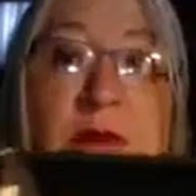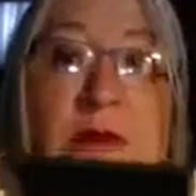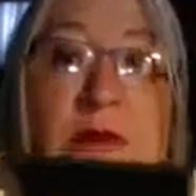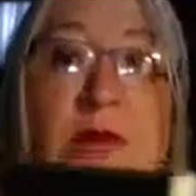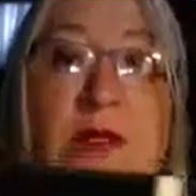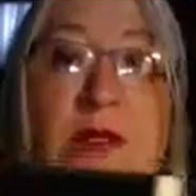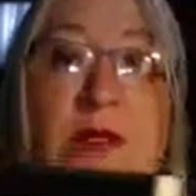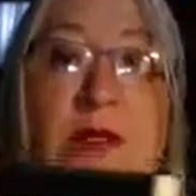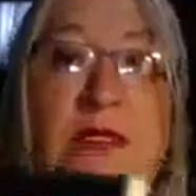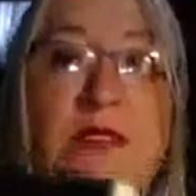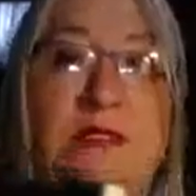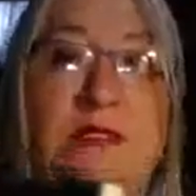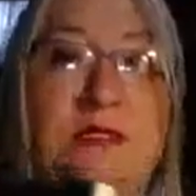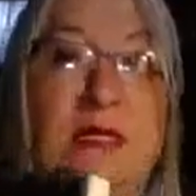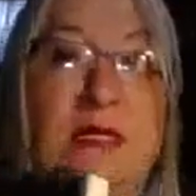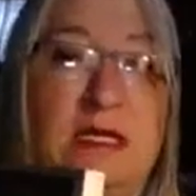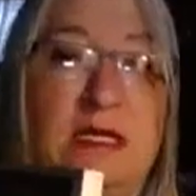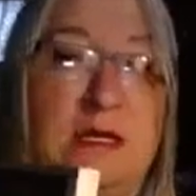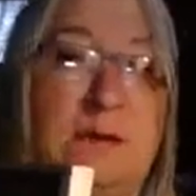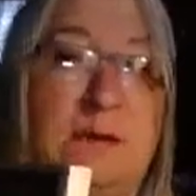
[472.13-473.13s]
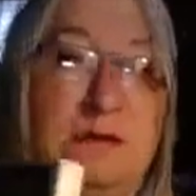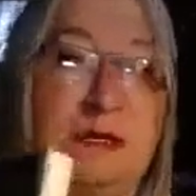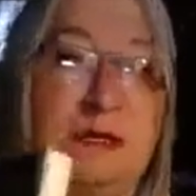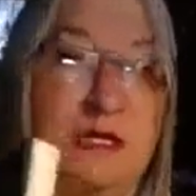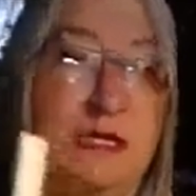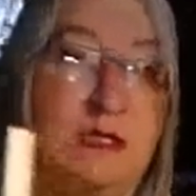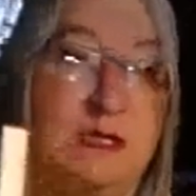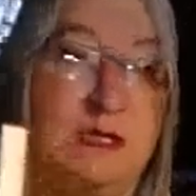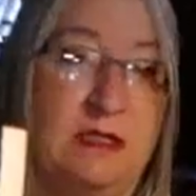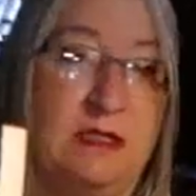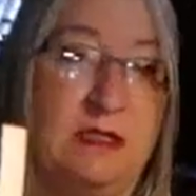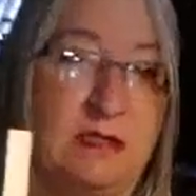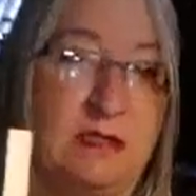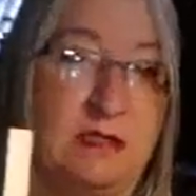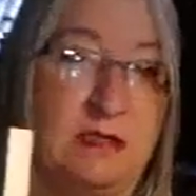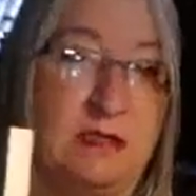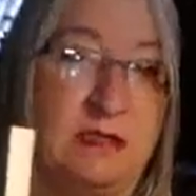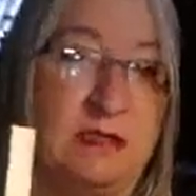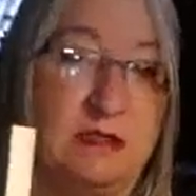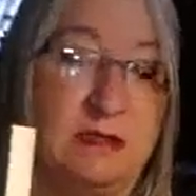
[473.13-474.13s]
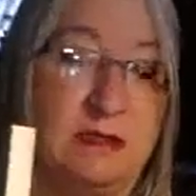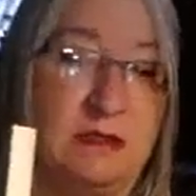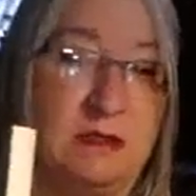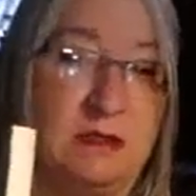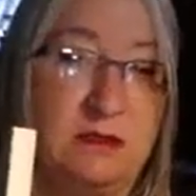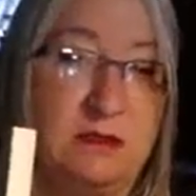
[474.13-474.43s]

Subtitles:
But I'm going to set it up like this.